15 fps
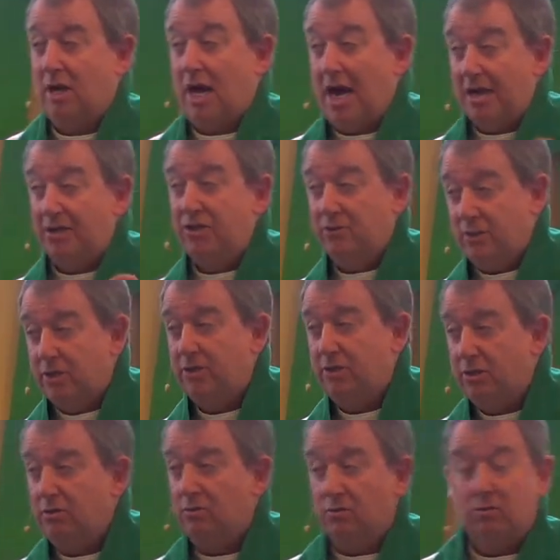I do it
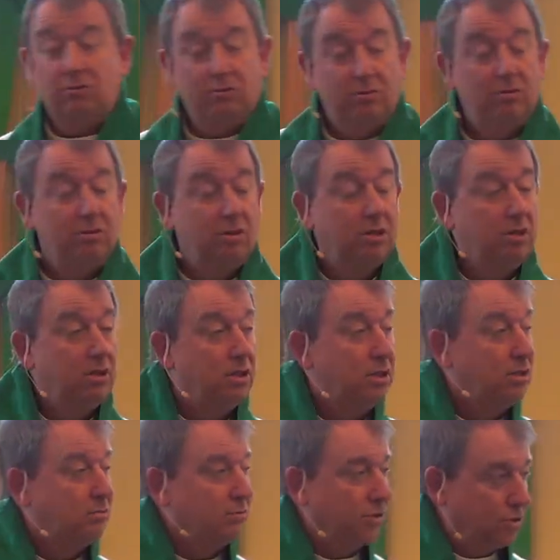too.
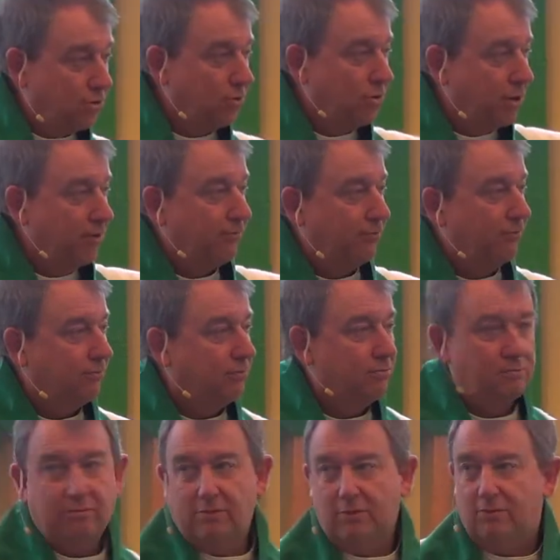Restorative.
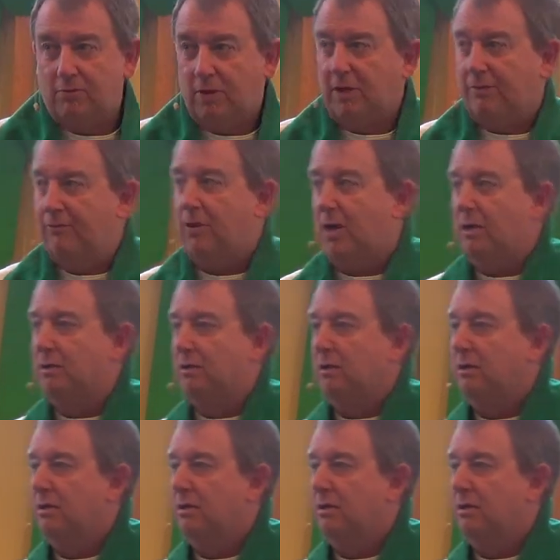It's really fun.